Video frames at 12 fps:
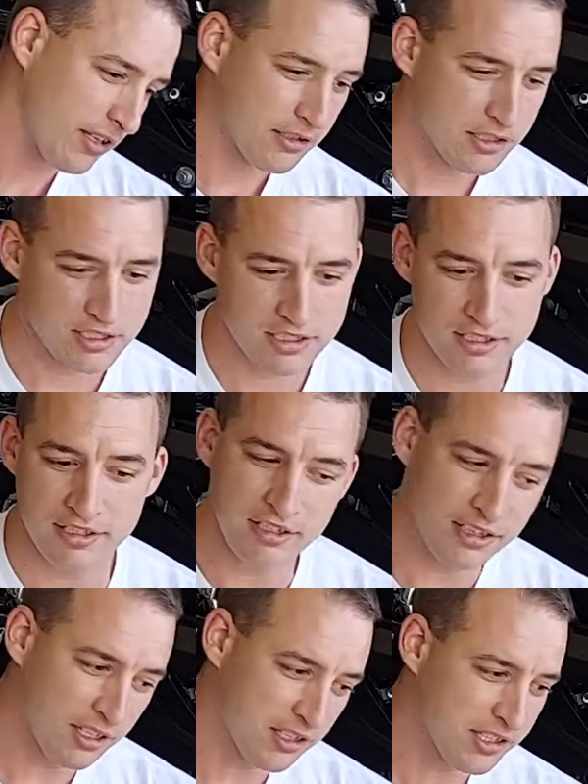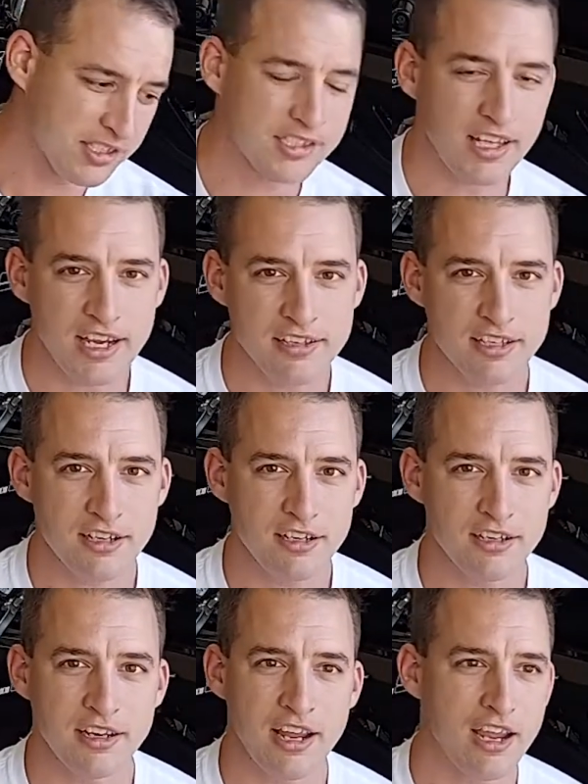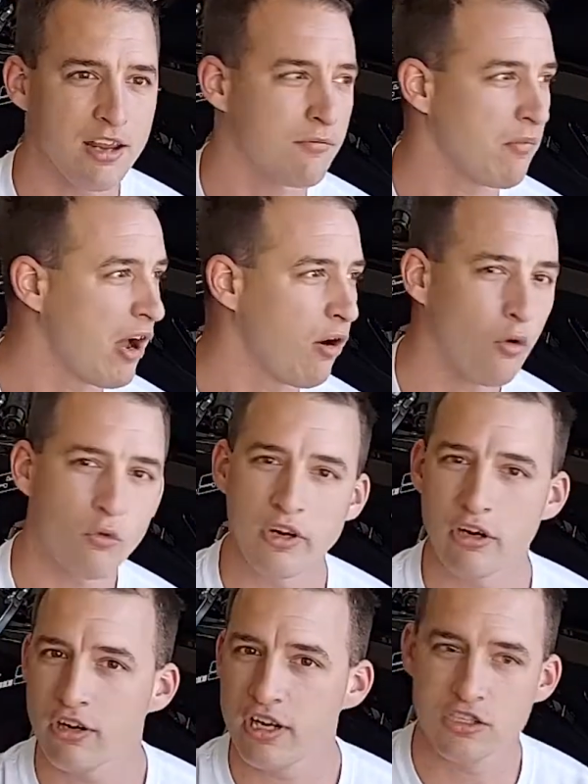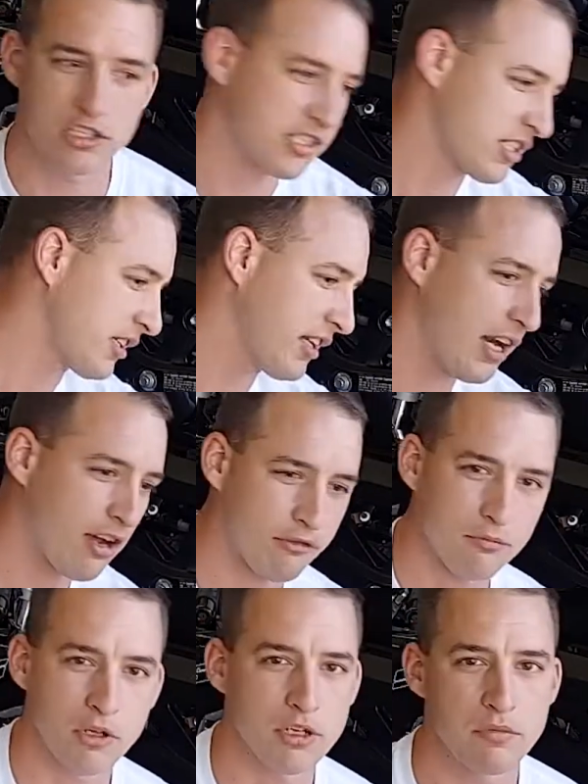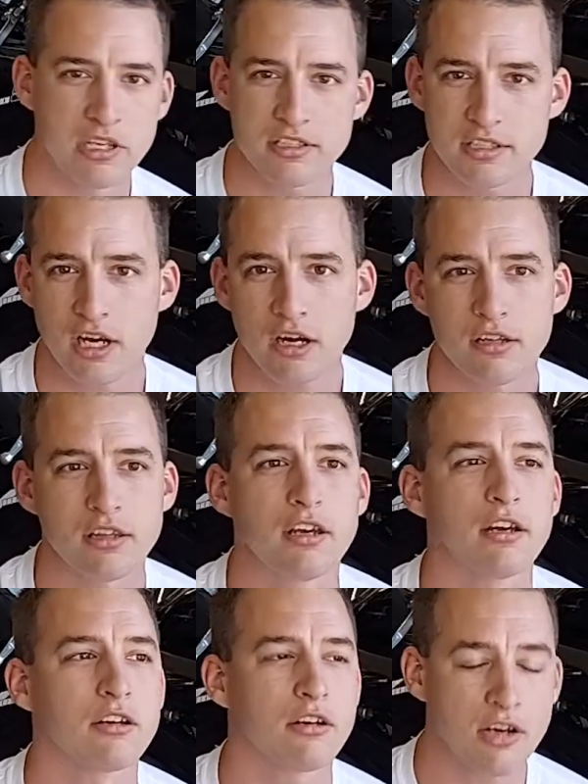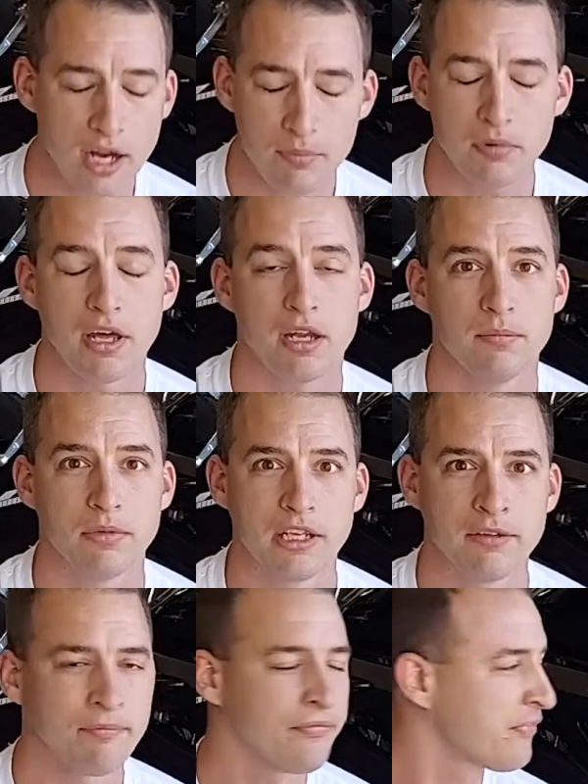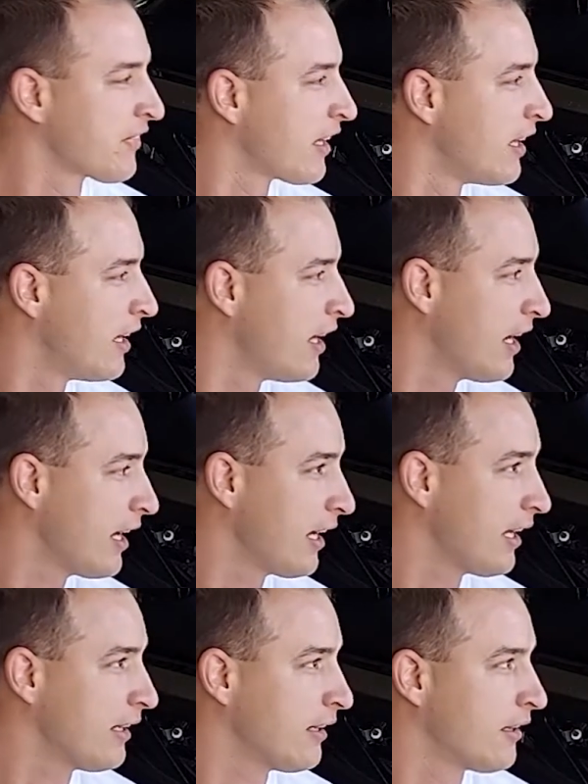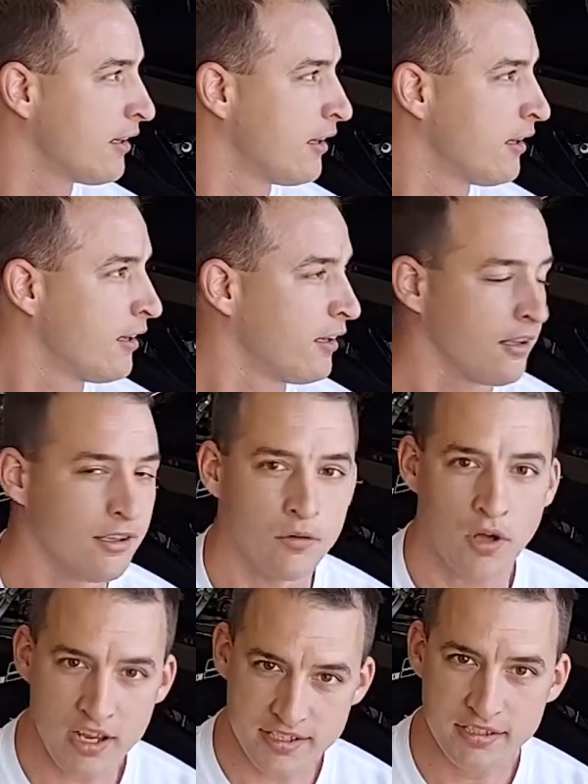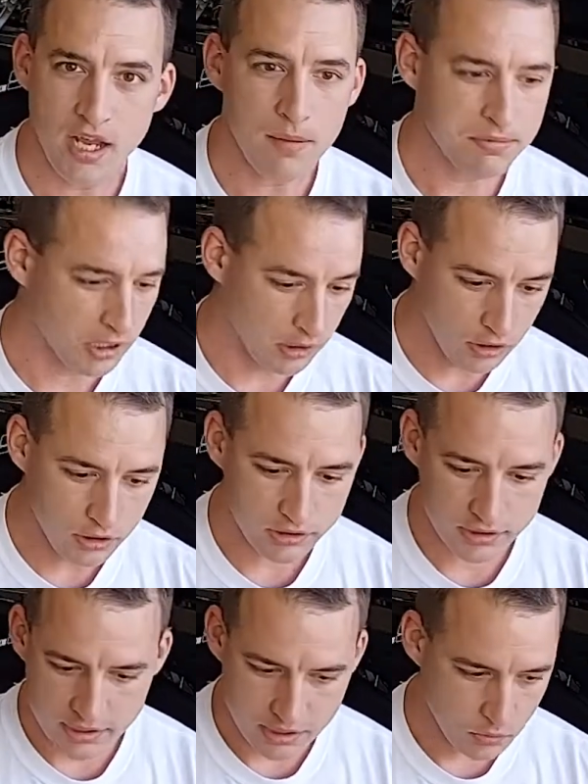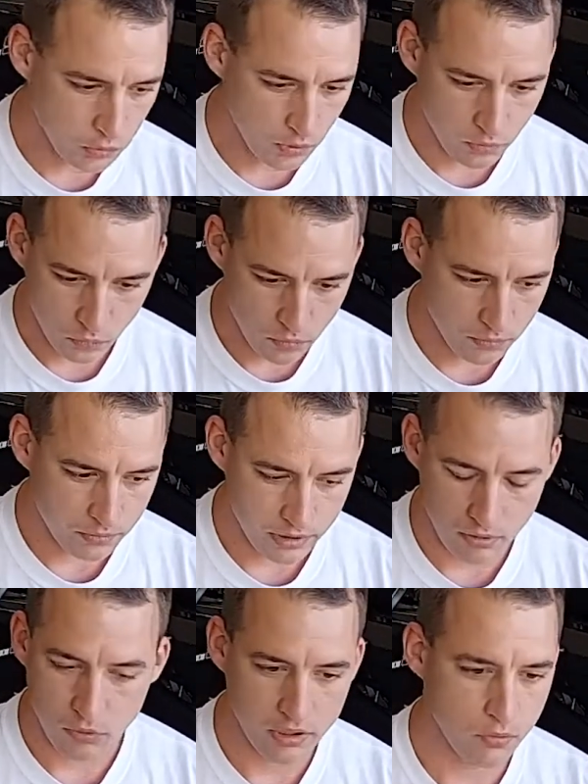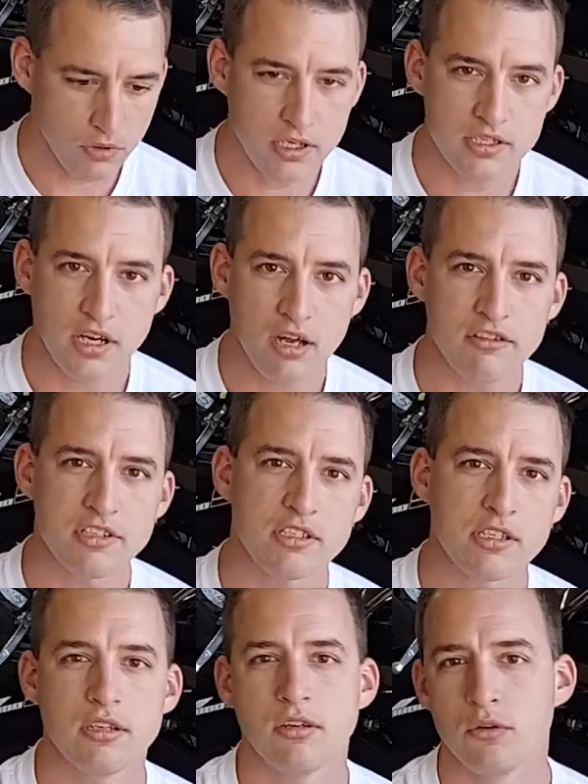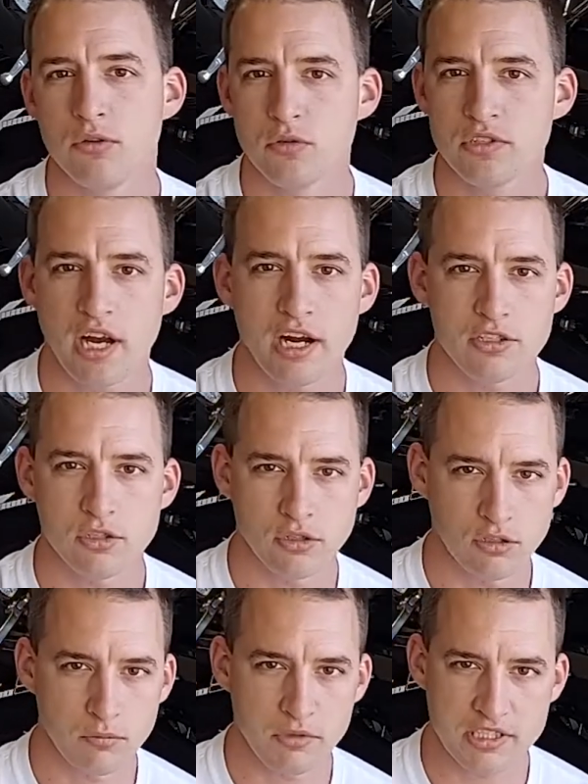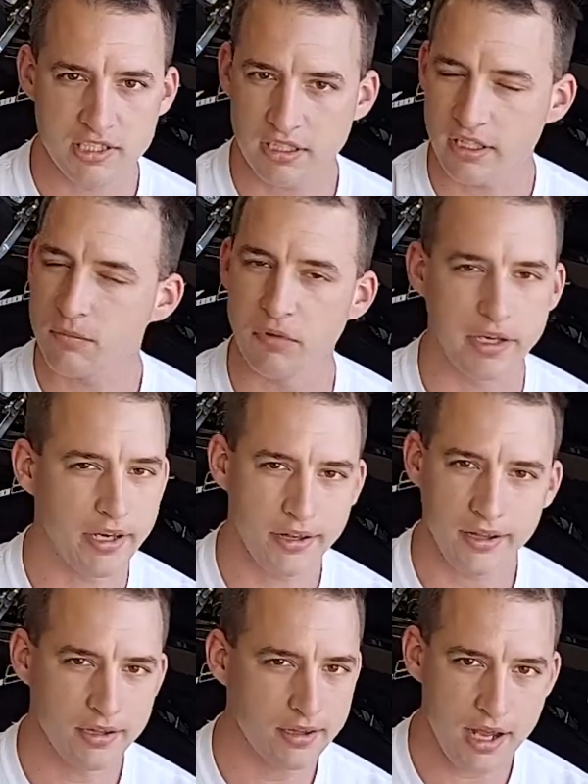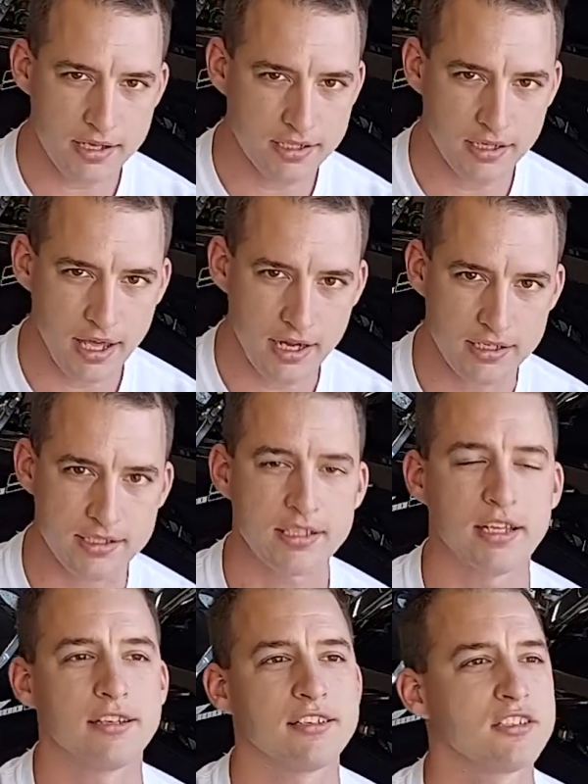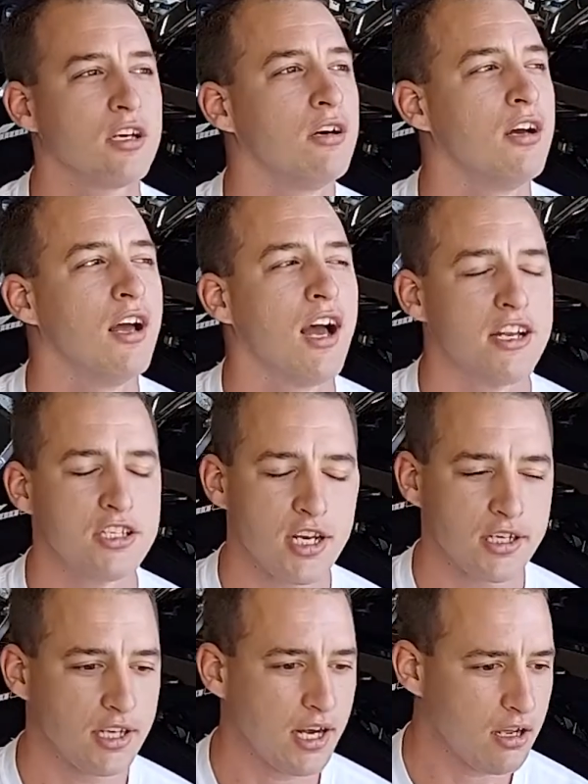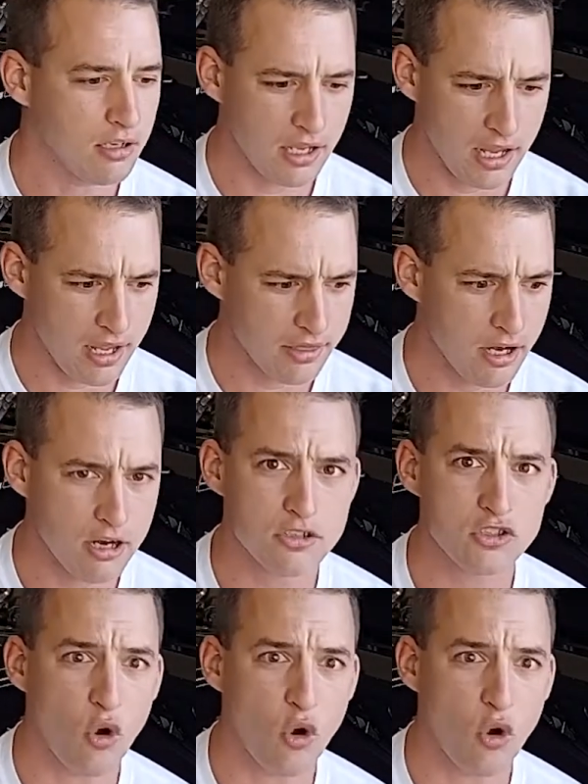just a little slight turn and my whole rear end just slid out from under me, scared the crap out of me. And I stopped to look to see what it was. Obviously, you know, new tires are a little bit slick, but not to that extent. So I checked it out, and there's